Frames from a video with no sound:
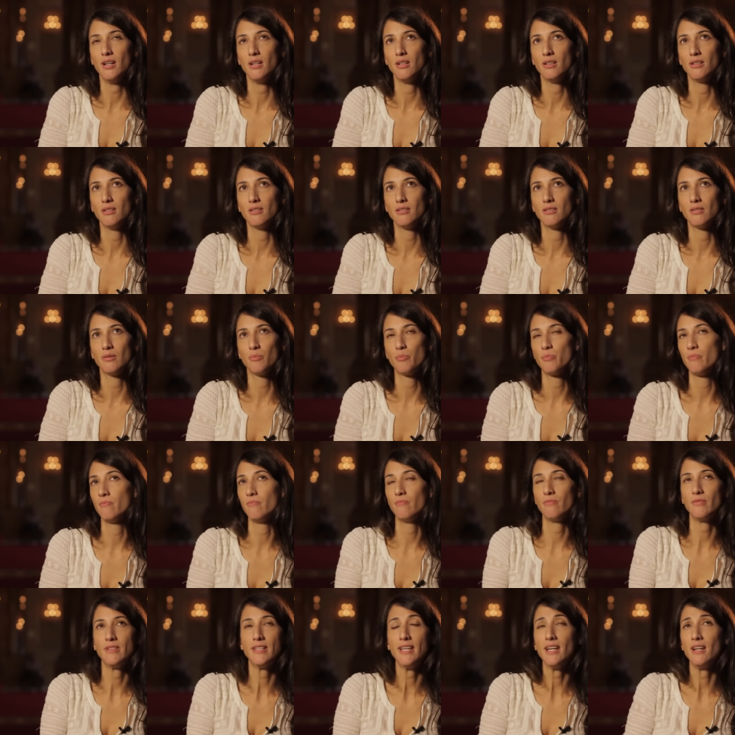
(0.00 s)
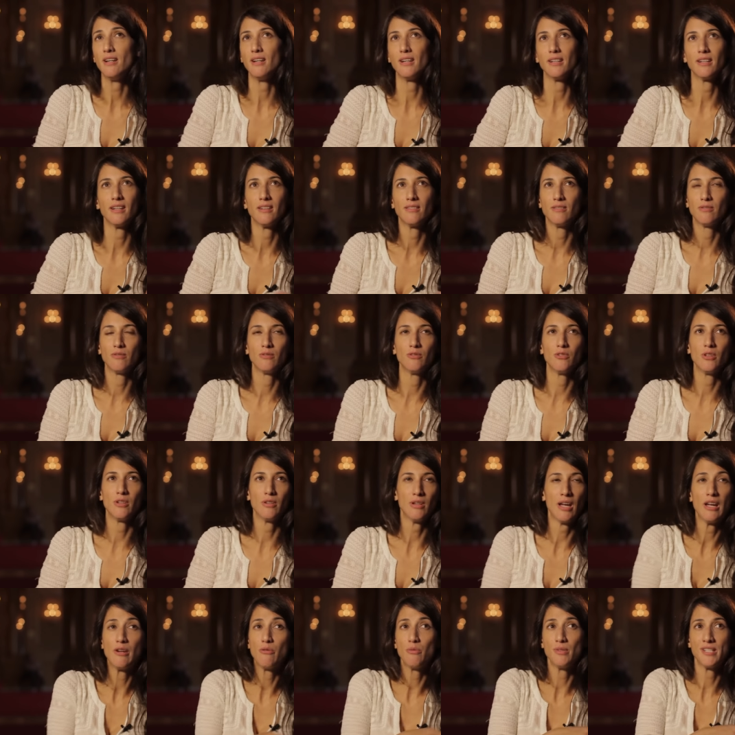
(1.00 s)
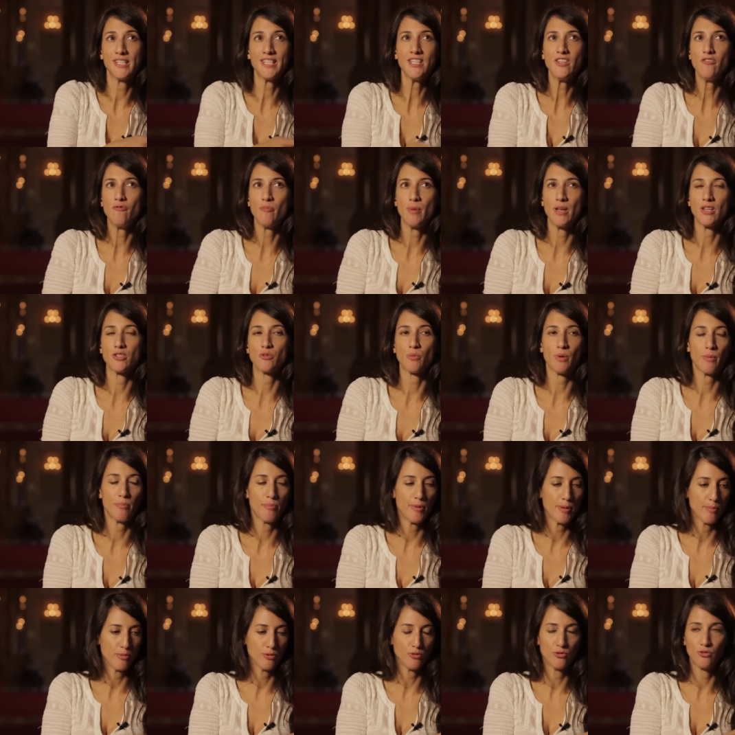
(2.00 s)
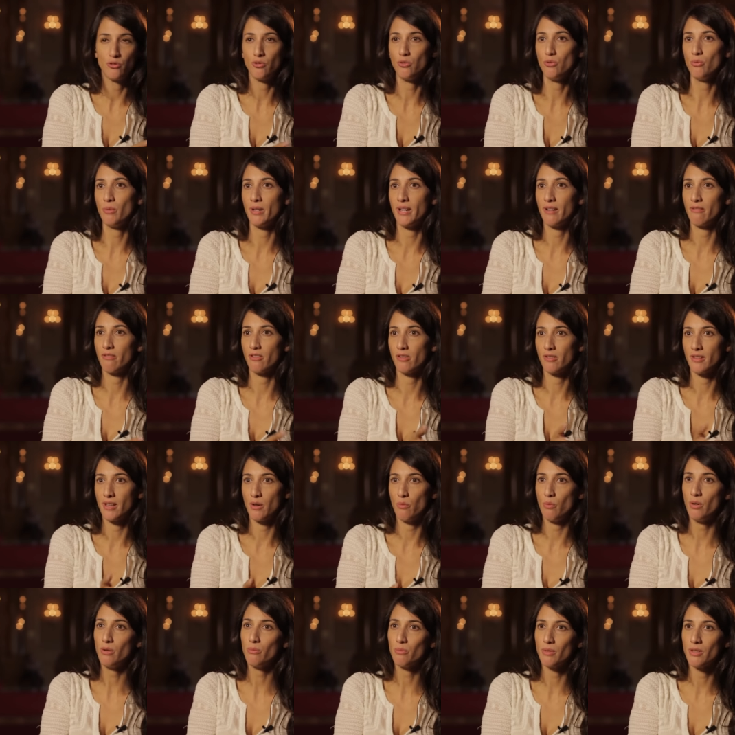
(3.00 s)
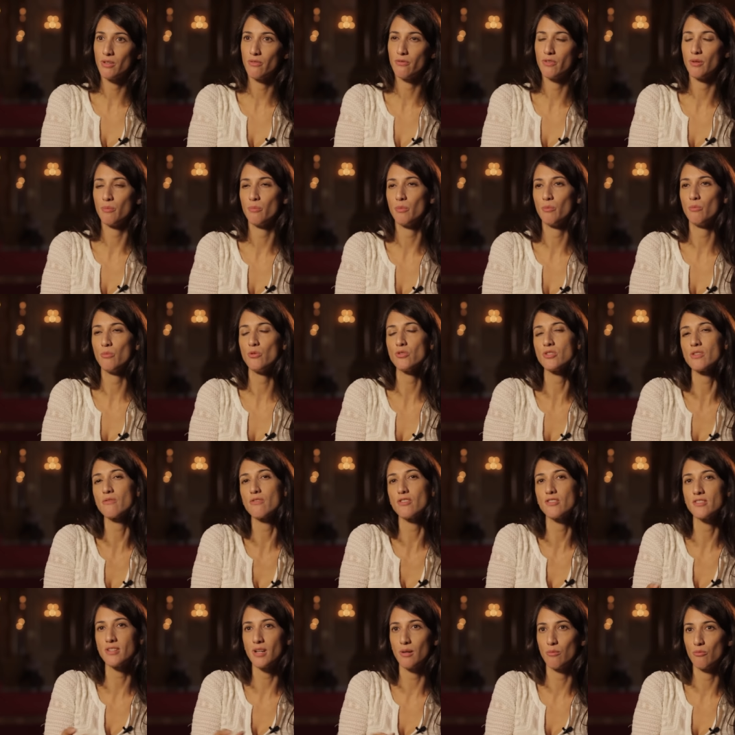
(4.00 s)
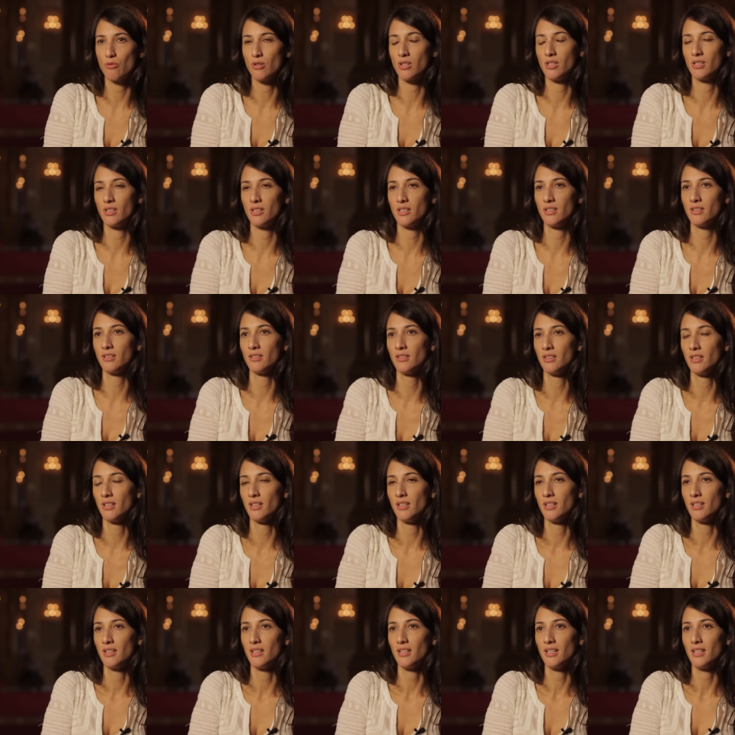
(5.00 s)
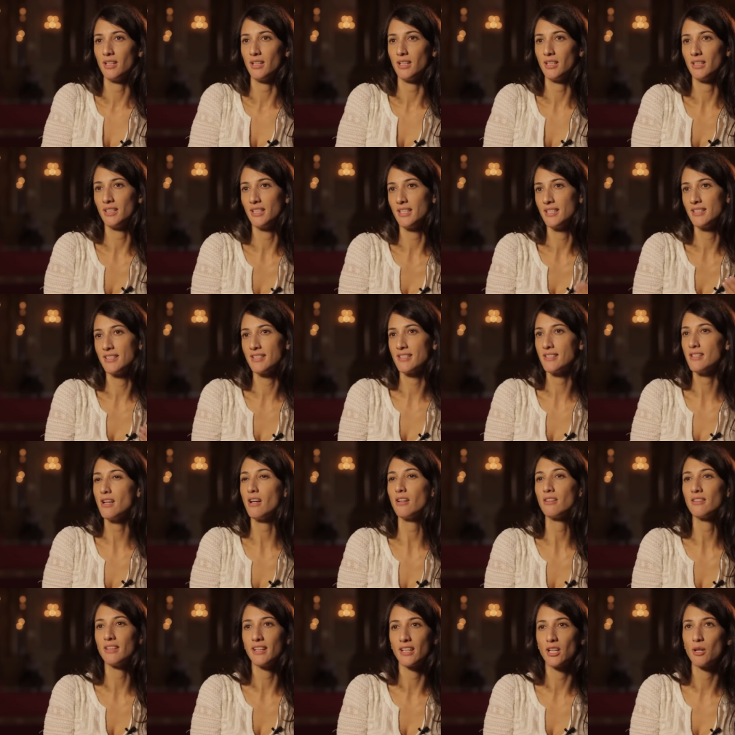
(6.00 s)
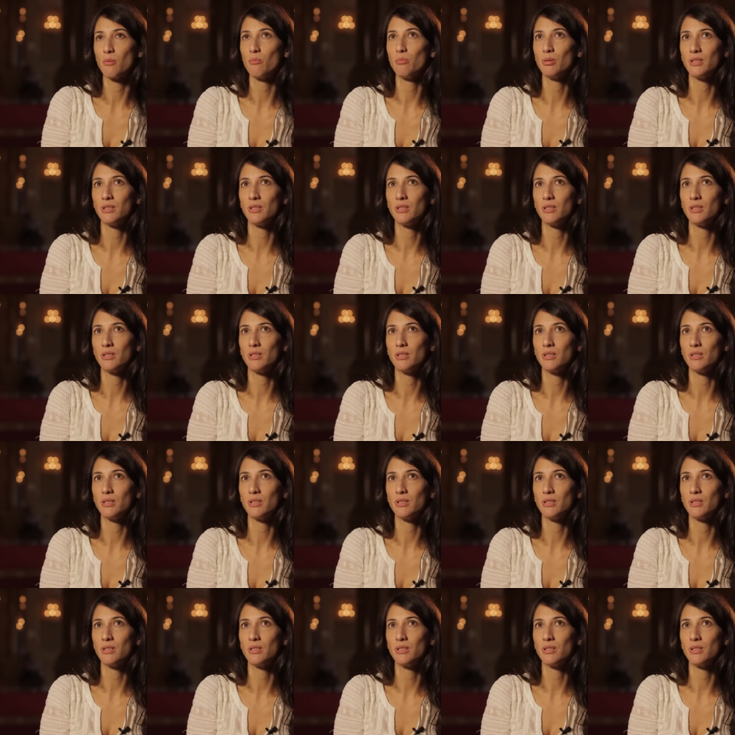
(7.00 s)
uh, yeah, I, I, receive mails where people do whatever they want with the film. most of the time, where it's not like